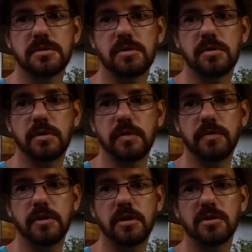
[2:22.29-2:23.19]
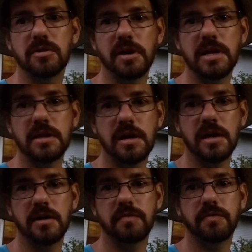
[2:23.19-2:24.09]
So if you're going to do it like
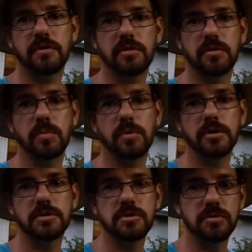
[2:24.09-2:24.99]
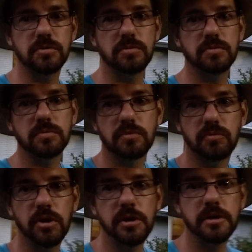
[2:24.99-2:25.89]
that for 1 or 2
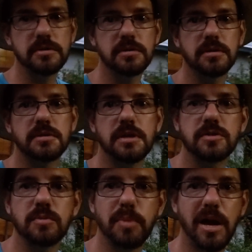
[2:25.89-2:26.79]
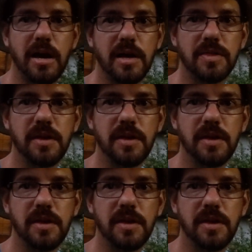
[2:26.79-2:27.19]
runs, it's not too bad.